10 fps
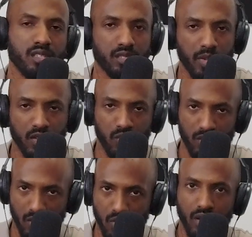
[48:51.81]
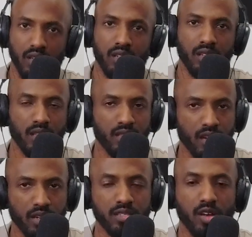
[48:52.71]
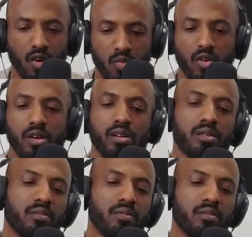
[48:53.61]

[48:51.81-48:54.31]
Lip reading: East Main 101, and there is homework.